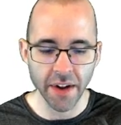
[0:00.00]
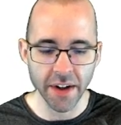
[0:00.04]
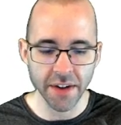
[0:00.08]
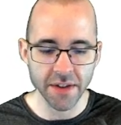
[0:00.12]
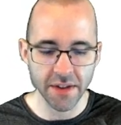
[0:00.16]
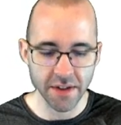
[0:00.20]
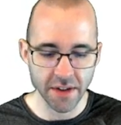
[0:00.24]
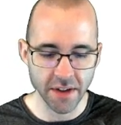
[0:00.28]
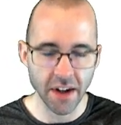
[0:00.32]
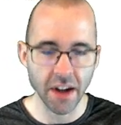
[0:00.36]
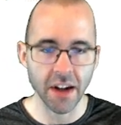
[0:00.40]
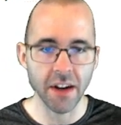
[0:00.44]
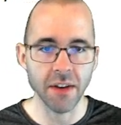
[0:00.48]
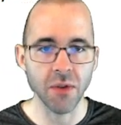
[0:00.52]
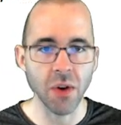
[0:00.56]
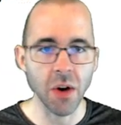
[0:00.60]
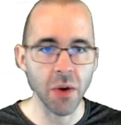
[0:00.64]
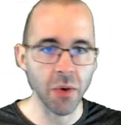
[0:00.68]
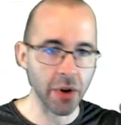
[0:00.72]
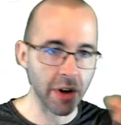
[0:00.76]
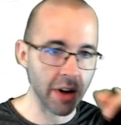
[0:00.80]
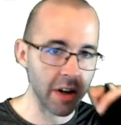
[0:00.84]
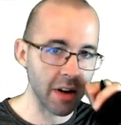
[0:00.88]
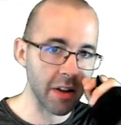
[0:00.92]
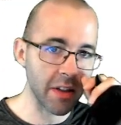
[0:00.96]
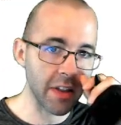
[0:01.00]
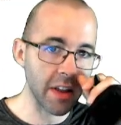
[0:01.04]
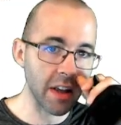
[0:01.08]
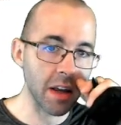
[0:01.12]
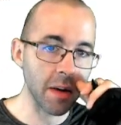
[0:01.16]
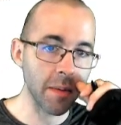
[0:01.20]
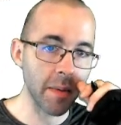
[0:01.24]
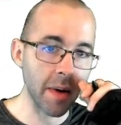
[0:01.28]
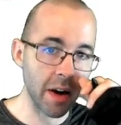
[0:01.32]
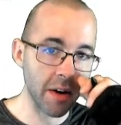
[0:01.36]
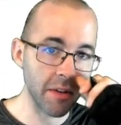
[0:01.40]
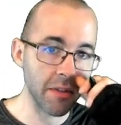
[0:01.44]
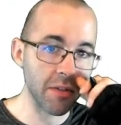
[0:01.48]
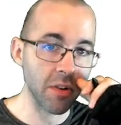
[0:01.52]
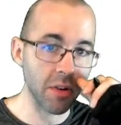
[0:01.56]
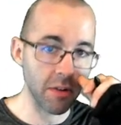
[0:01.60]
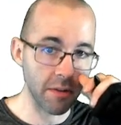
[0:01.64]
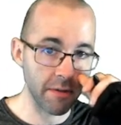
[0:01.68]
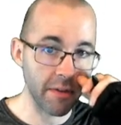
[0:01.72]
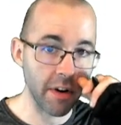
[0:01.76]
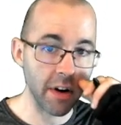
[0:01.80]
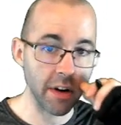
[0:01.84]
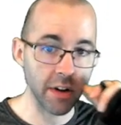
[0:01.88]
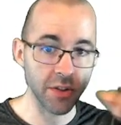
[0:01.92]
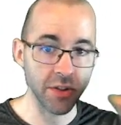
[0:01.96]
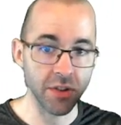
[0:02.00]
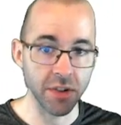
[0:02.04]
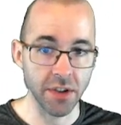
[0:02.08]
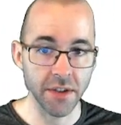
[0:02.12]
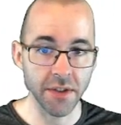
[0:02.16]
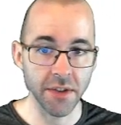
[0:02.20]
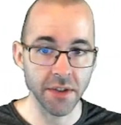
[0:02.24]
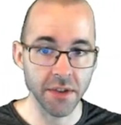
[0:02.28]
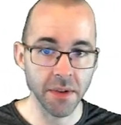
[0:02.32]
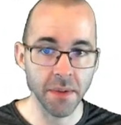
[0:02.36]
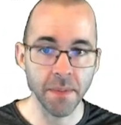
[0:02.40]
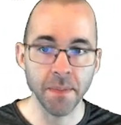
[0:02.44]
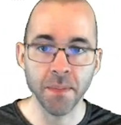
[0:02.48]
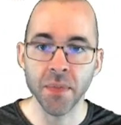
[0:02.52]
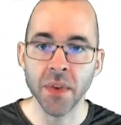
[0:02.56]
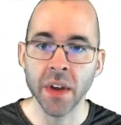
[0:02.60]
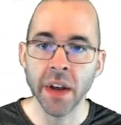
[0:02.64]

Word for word: That's kind of what we're going to think about for functions.